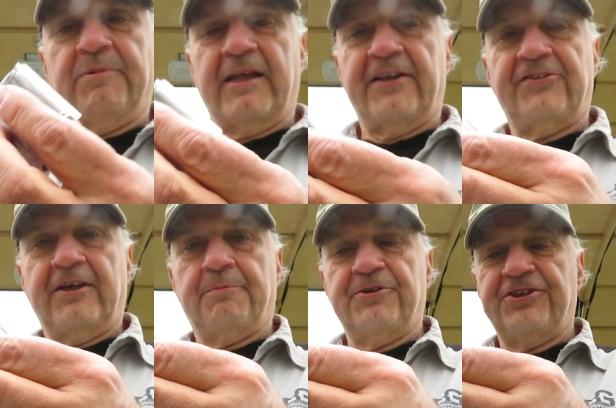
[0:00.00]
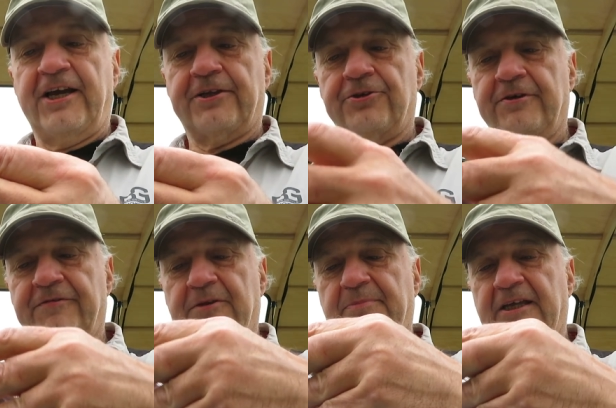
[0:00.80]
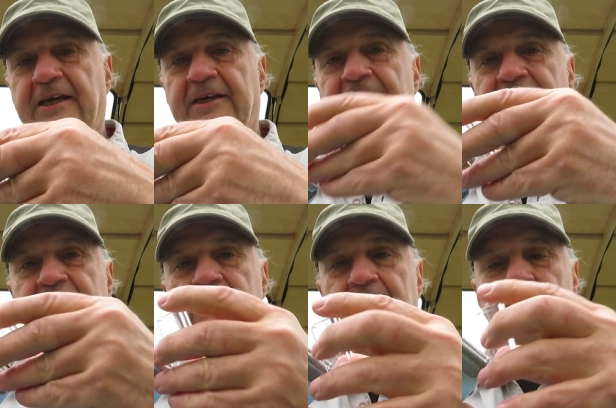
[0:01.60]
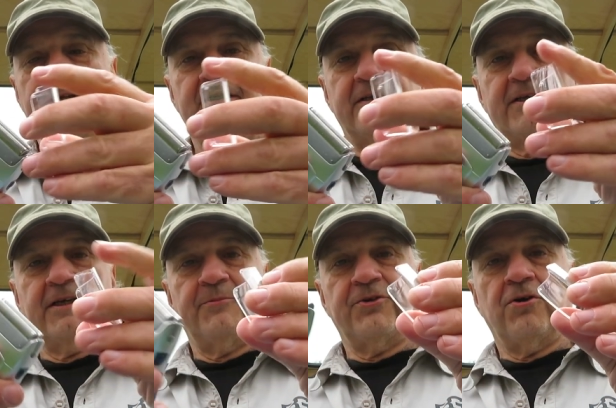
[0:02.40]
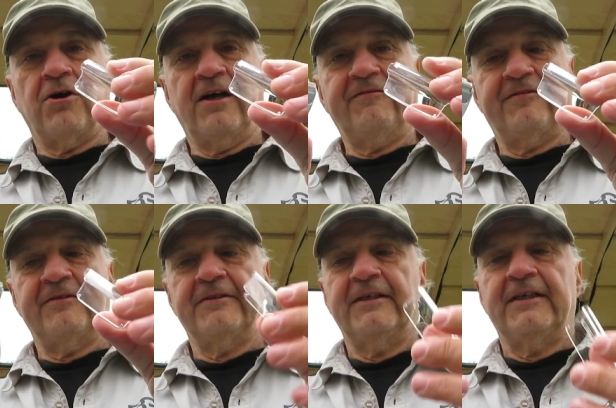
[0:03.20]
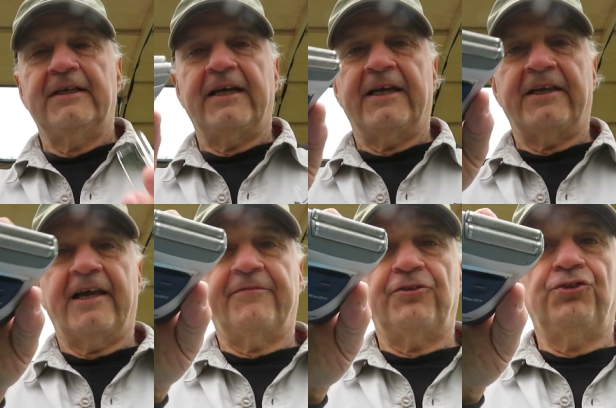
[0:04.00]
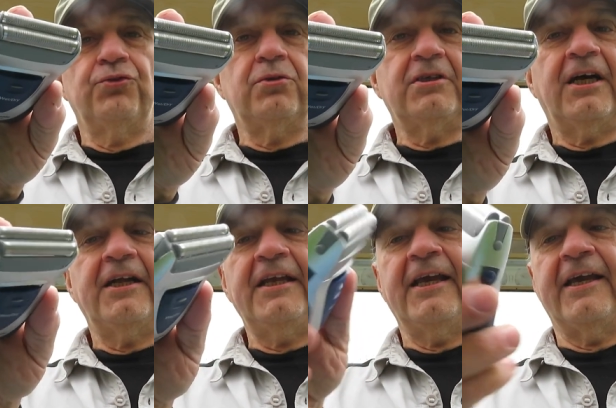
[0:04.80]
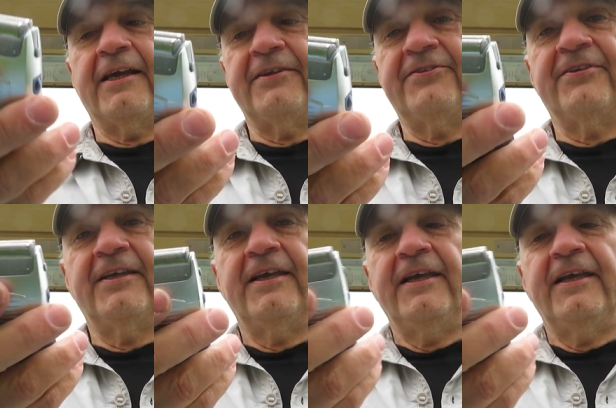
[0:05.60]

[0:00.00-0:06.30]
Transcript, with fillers: plastic protector for the blades that comes off. And you have dual cutting heads.